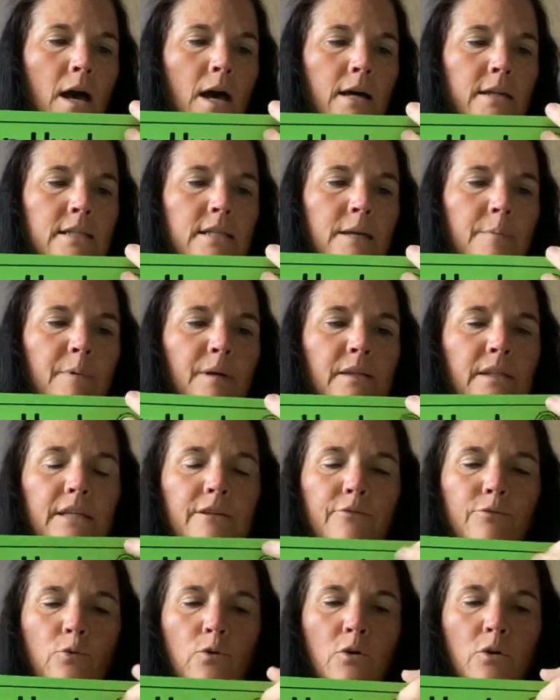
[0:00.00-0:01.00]
Typically
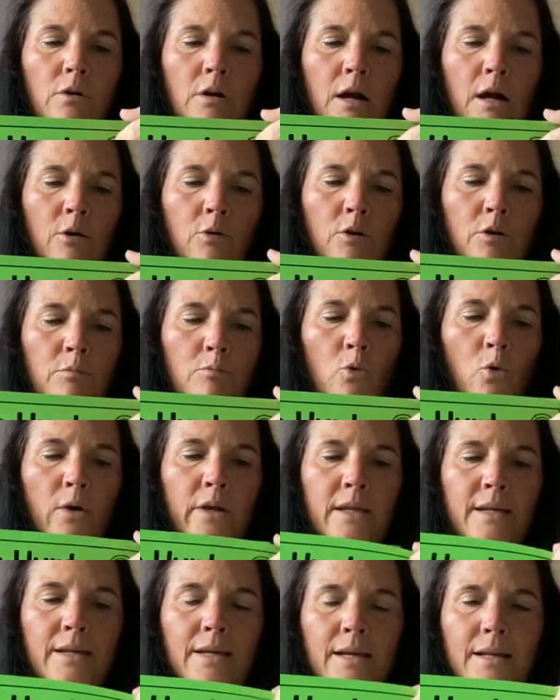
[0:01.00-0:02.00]
for our
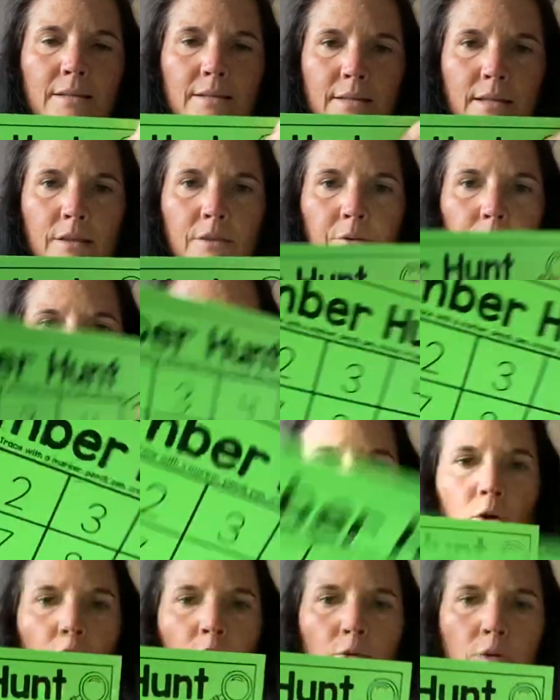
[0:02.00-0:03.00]
morning kids, the 3 and
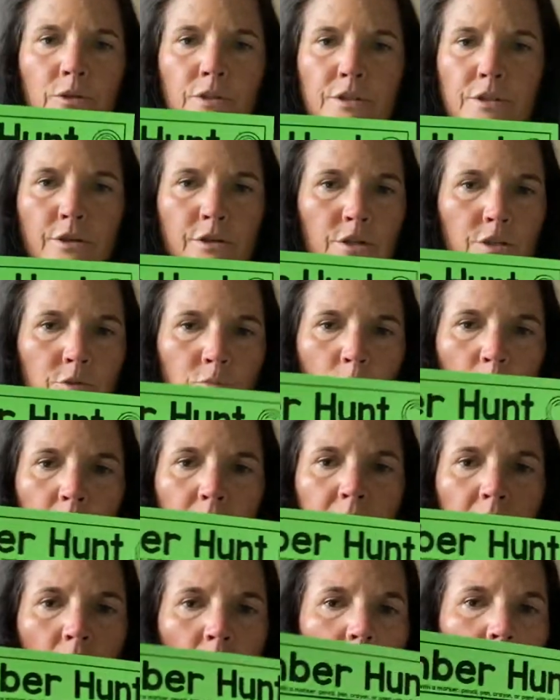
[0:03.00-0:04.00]
4-year-olds, they're just
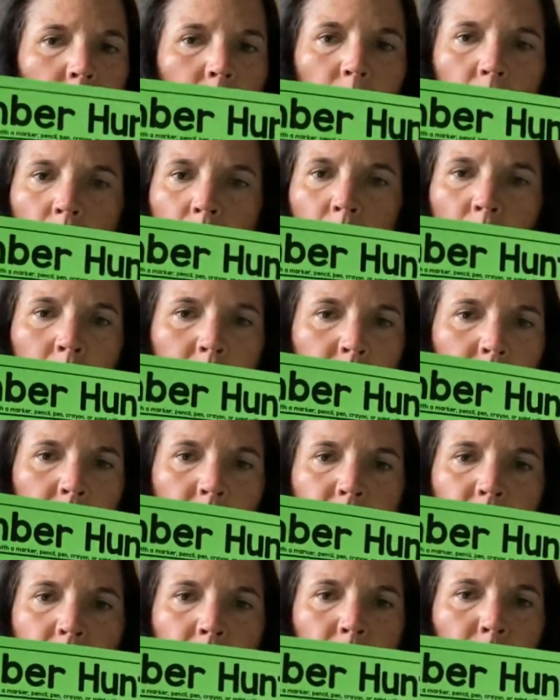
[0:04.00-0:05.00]
working on
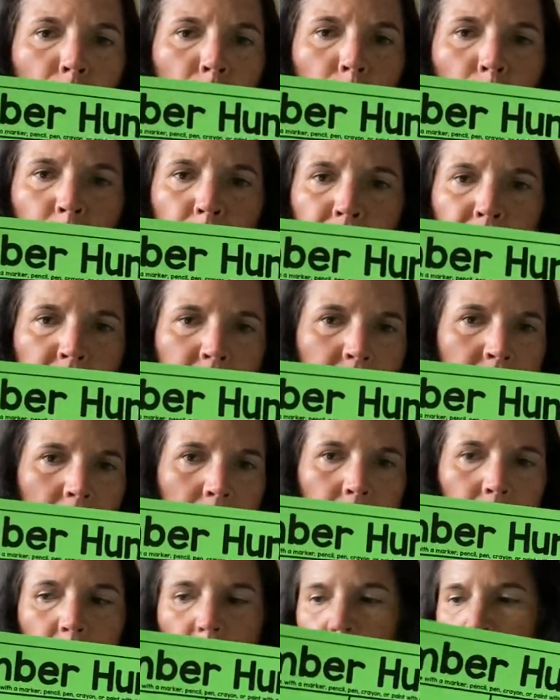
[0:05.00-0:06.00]
identifying numerals to
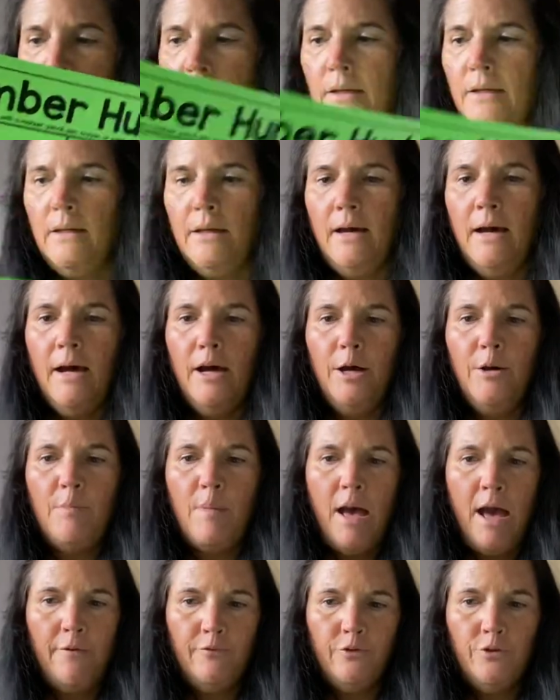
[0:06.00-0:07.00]
10.
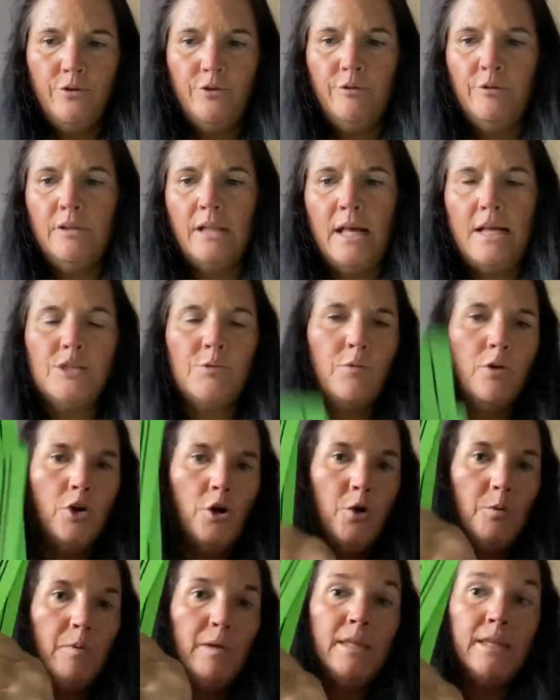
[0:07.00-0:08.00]
Afternoon class, we're
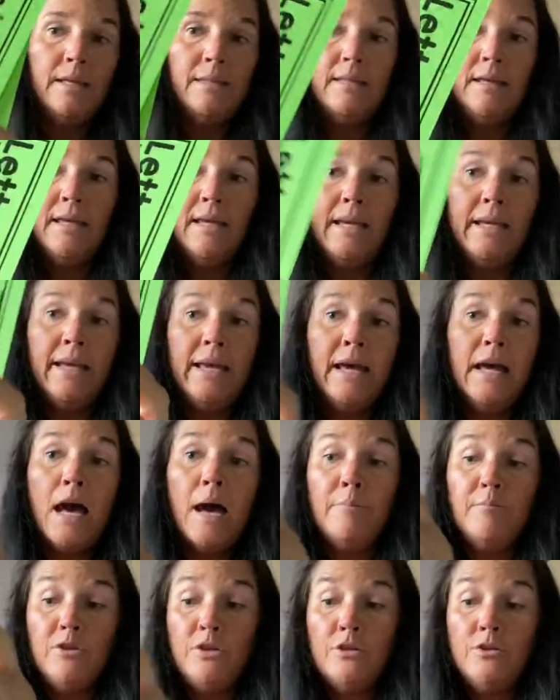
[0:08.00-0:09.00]
hoping that they can get
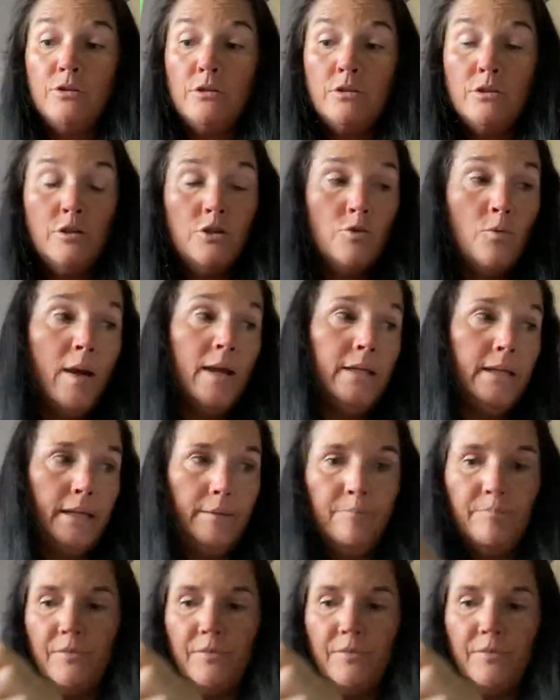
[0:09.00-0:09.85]
up to 20